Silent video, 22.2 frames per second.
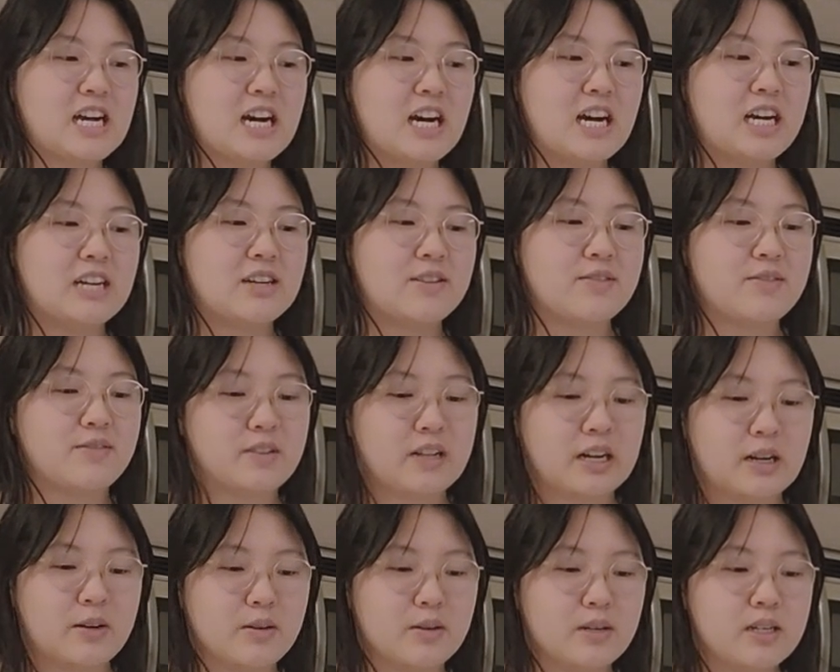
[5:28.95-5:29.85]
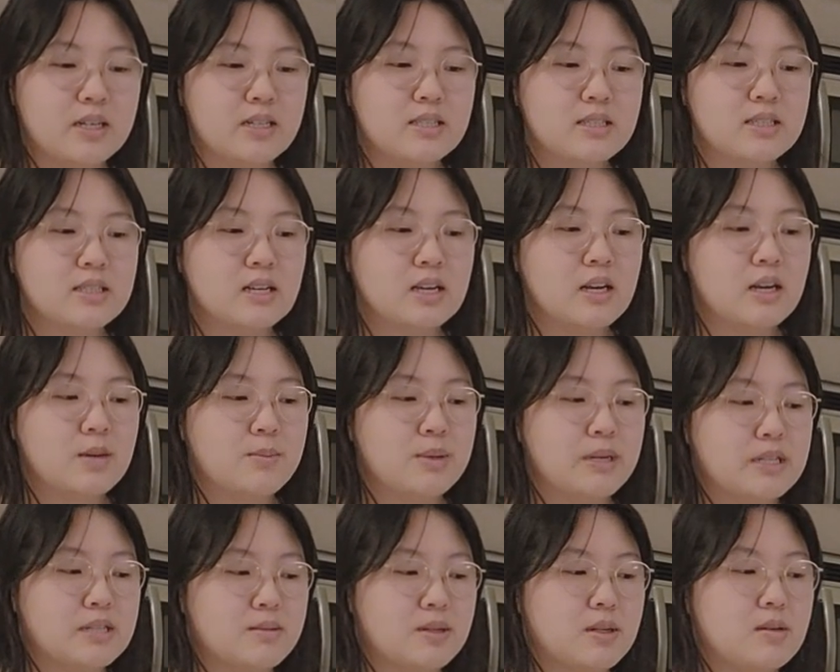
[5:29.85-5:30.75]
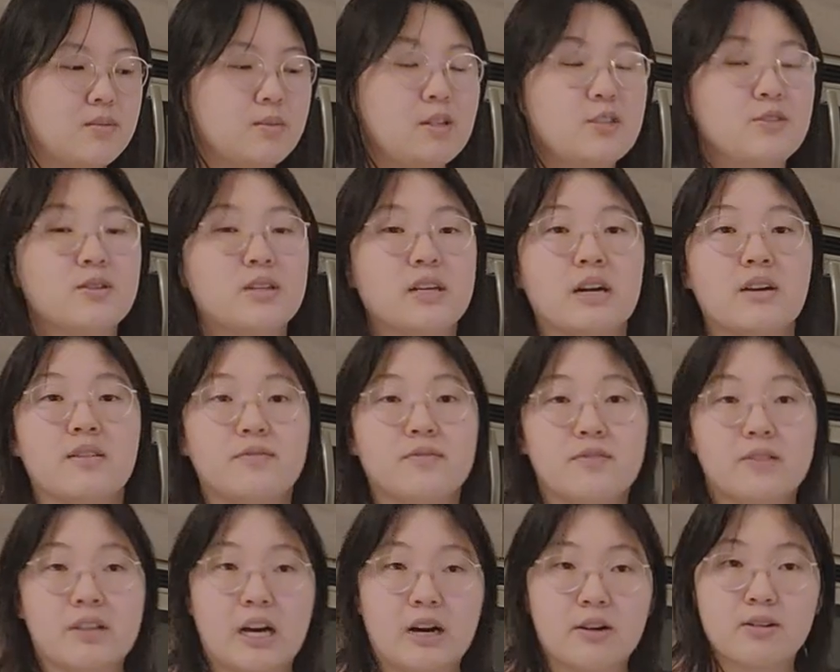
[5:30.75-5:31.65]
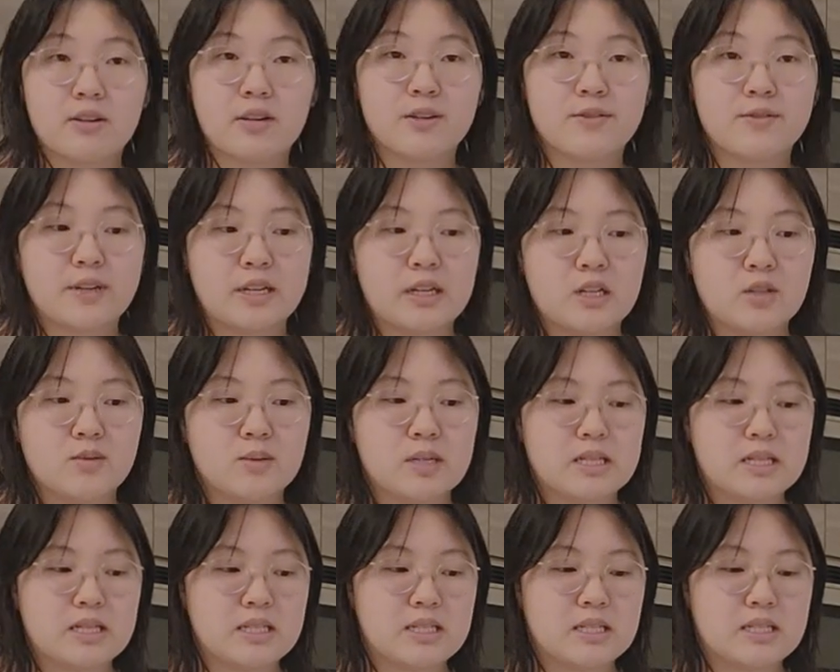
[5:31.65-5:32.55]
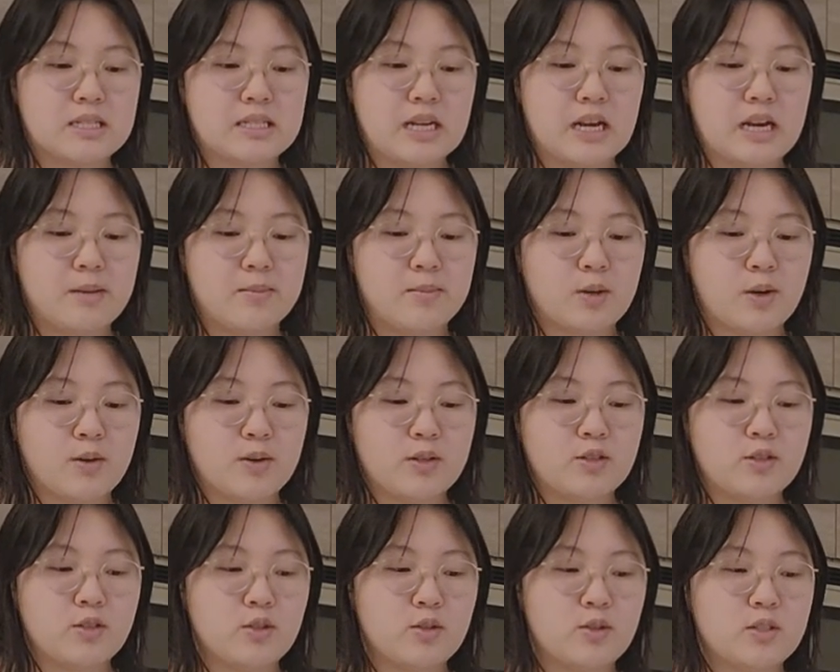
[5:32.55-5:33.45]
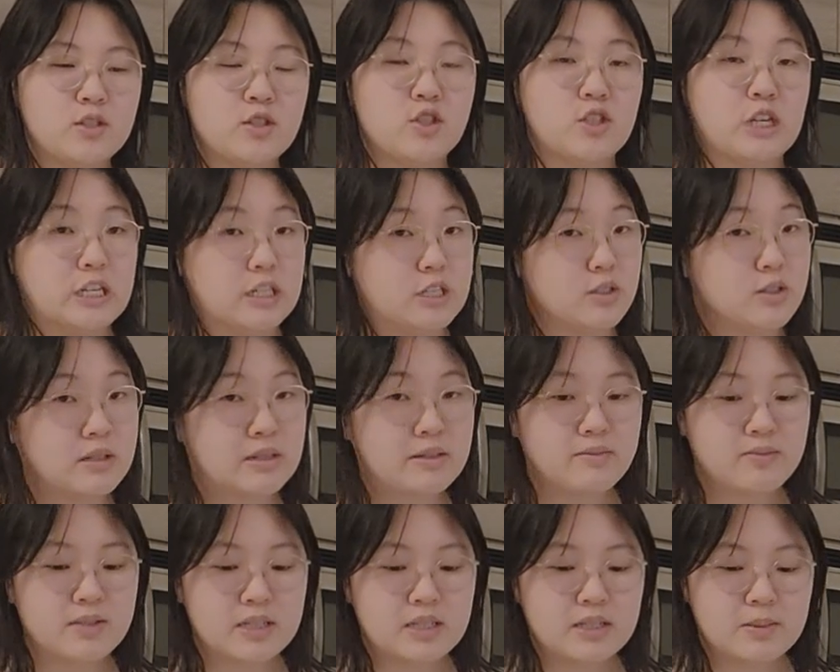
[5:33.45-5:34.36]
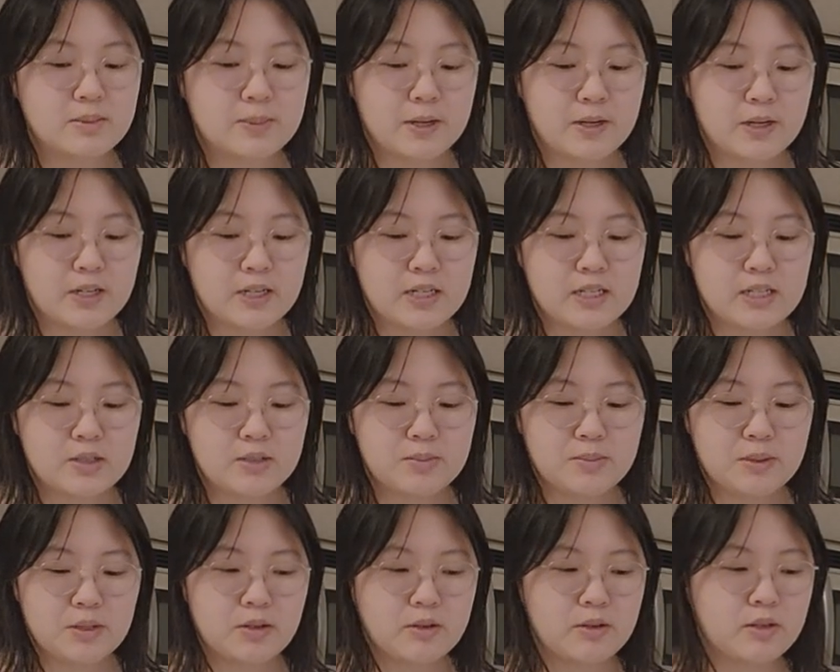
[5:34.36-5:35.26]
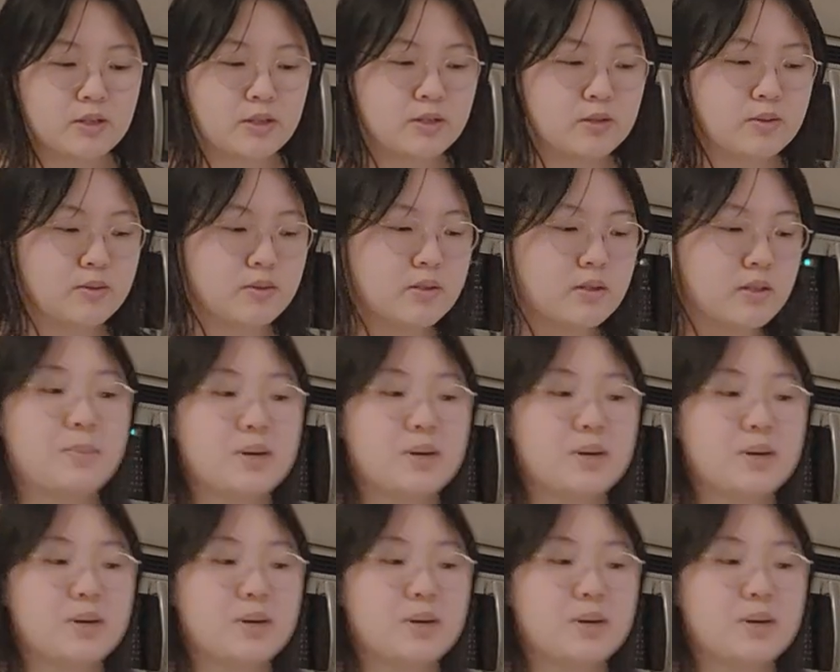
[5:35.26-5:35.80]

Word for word: ton of flowers because I'm going to be doing a flower arrangement since I'm going to a gender reveal party tomorrow.